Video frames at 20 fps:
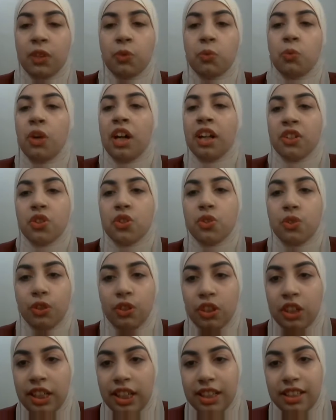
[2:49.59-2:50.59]
wants to
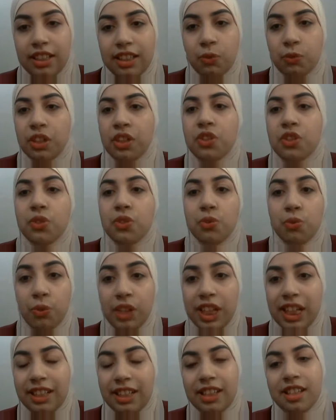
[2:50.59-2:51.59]
learn it and wants to
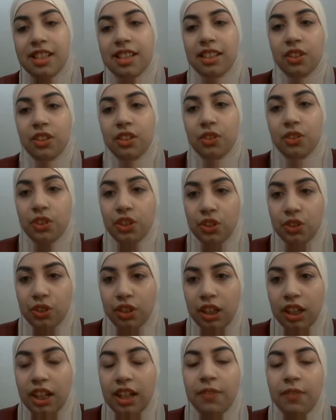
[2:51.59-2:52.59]
read its literature.